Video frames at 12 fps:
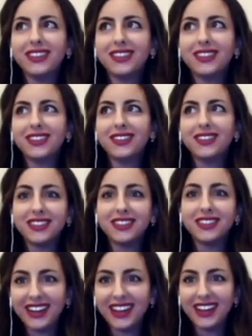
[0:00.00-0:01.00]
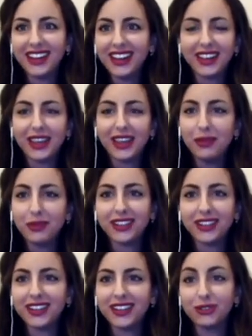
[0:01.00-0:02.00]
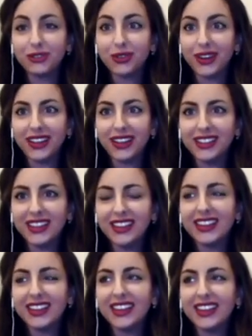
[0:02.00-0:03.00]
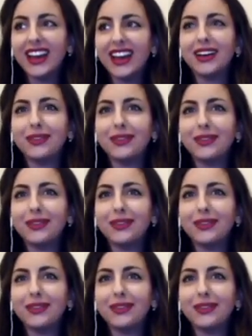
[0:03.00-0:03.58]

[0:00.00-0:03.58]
insanity, like he pretended he was just crazy, so that